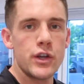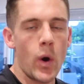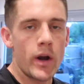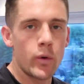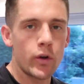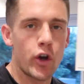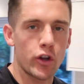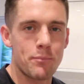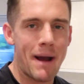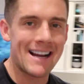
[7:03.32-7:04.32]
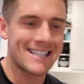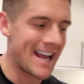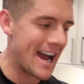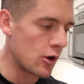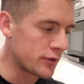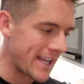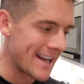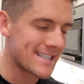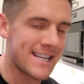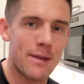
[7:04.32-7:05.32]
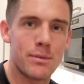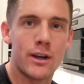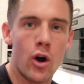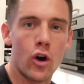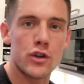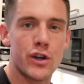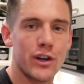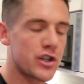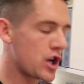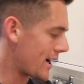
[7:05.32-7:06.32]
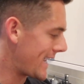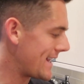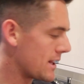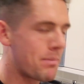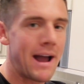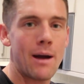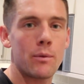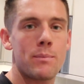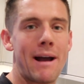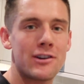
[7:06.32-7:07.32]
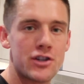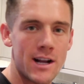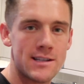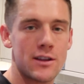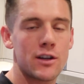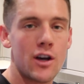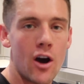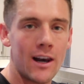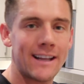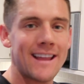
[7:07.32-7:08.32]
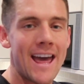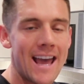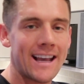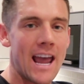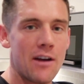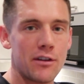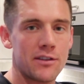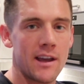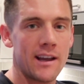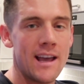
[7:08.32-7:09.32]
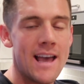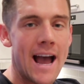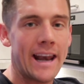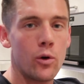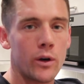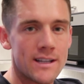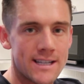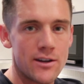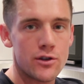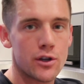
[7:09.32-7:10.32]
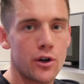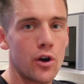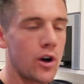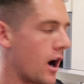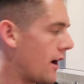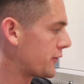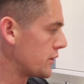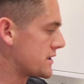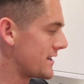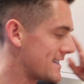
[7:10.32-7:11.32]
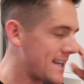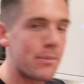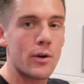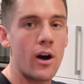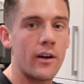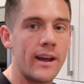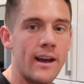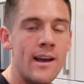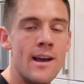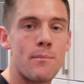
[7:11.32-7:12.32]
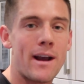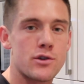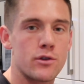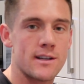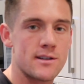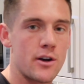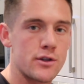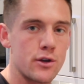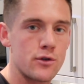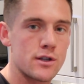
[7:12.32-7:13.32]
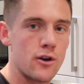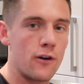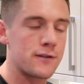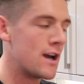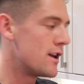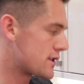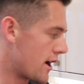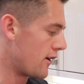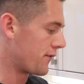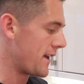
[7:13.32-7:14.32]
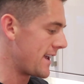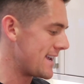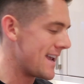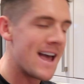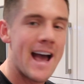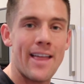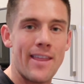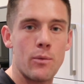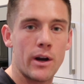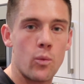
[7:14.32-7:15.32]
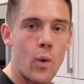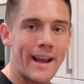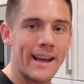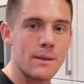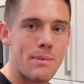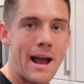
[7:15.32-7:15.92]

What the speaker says: You only want to cook the pasta al dente because you're going to chuck it in the pan with the pancetta, the garlic, the egg, everything, and it will continue to cook afterwards. So you need to keep an eye on it, make sure it doesn't go too soft, turn it off the heat, and then we're going to whack it in the